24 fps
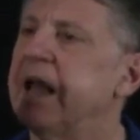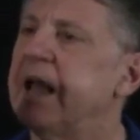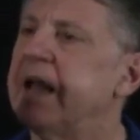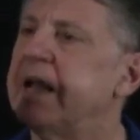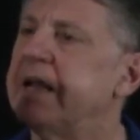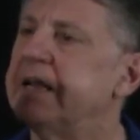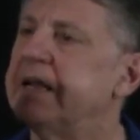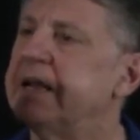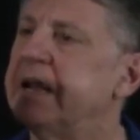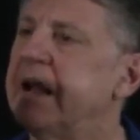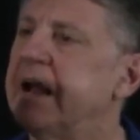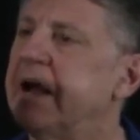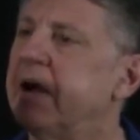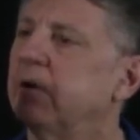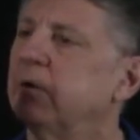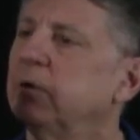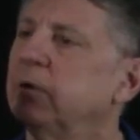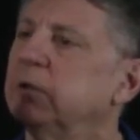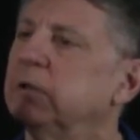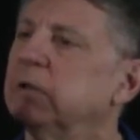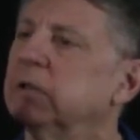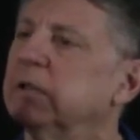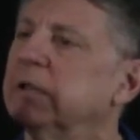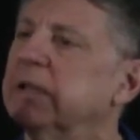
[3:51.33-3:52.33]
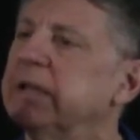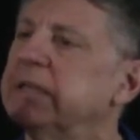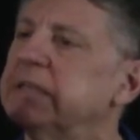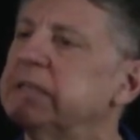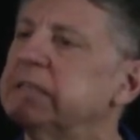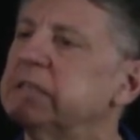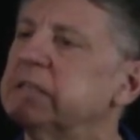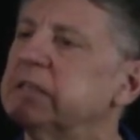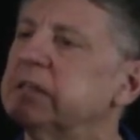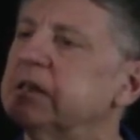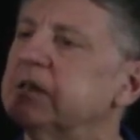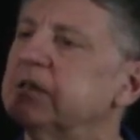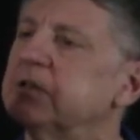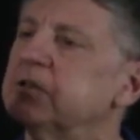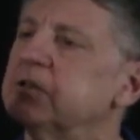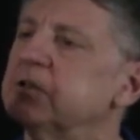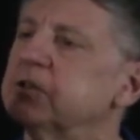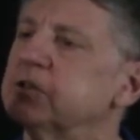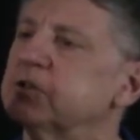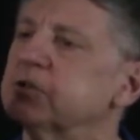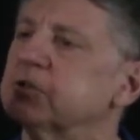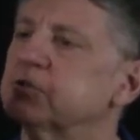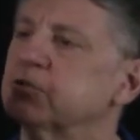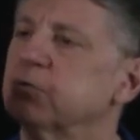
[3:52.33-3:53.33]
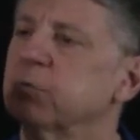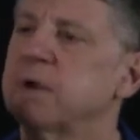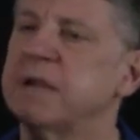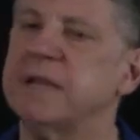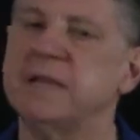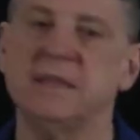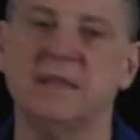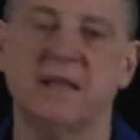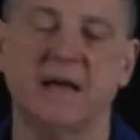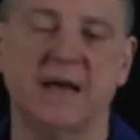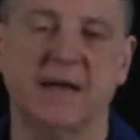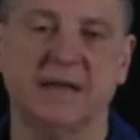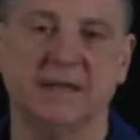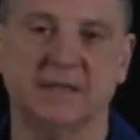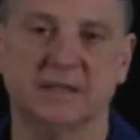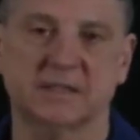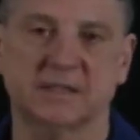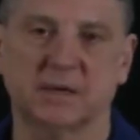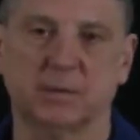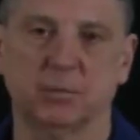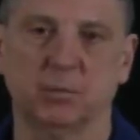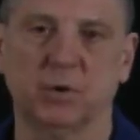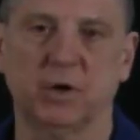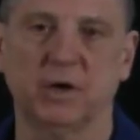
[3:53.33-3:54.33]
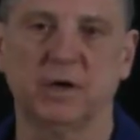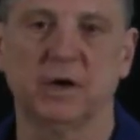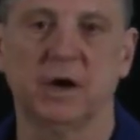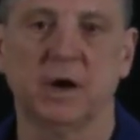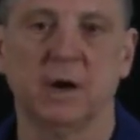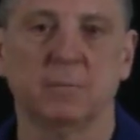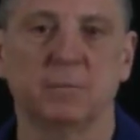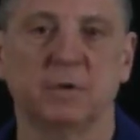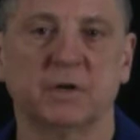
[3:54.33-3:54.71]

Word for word: And now let's constrain that somewhat